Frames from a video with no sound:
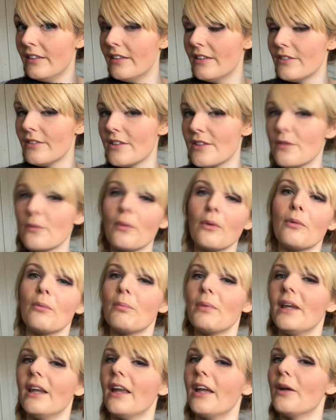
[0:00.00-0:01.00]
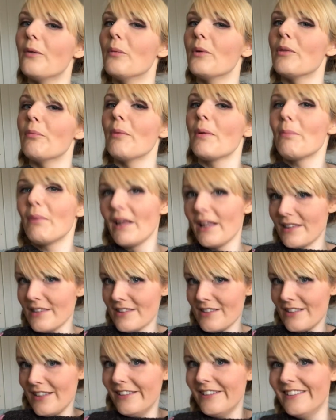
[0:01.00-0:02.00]
This is what it'll be like with my
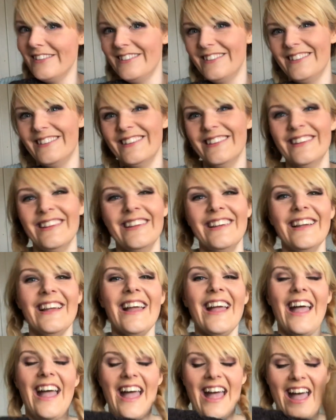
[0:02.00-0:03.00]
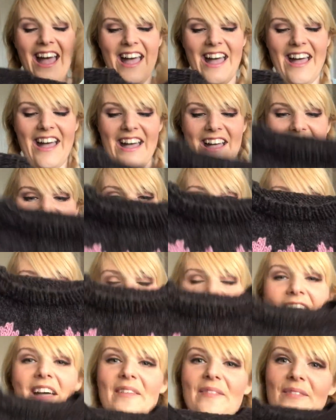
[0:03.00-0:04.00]
plaits.
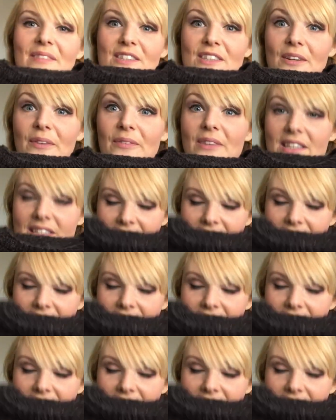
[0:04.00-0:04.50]
Yeah, so this